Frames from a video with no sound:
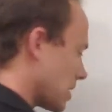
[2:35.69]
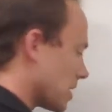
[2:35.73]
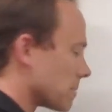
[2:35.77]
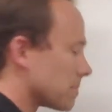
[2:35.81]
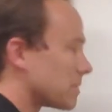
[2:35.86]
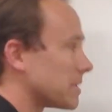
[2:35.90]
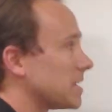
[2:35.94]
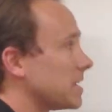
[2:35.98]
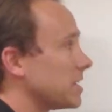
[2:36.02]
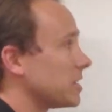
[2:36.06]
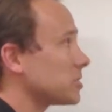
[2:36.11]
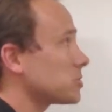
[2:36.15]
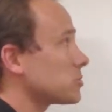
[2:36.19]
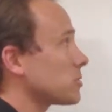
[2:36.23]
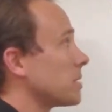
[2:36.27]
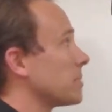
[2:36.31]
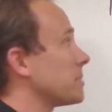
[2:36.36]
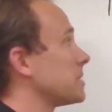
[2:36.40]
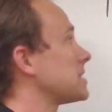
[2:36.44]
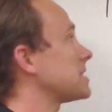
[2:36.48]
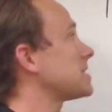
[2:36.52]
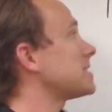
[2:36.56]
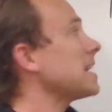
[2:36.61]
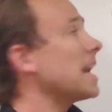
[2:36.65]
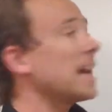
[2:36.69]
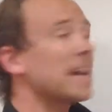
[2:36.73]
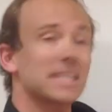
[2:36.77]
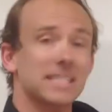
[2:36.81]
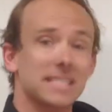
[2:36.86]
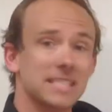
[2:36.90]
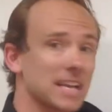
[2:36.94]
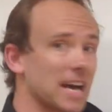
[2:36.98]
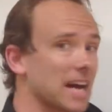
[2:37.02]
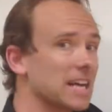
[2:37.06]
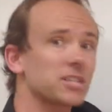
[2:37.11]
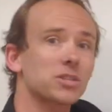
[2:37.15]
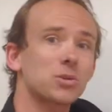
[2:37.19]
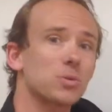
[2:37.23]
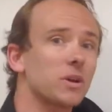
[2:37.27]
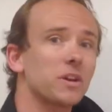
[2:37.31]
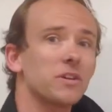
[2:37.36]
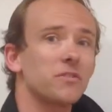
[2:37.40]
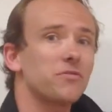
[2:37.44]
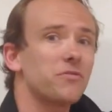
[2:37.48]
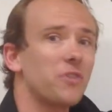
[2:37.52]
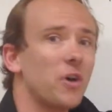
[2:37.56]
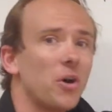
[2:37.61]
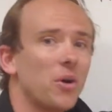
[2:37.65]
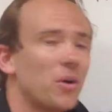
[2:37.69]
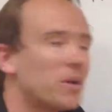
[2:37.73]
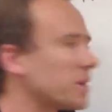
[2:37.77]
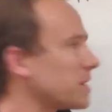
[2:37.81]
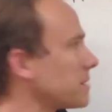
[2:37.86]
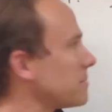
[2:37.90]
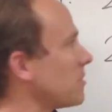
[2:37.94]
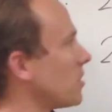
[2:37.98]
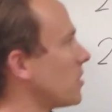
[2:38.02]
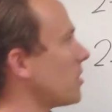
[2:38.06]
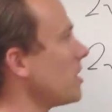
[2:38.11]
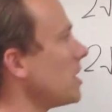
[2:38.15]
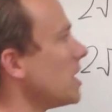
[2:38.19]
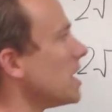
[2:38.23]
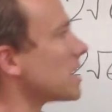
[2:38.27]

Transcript: But here's what I'm going to say. It's not 24 anymore,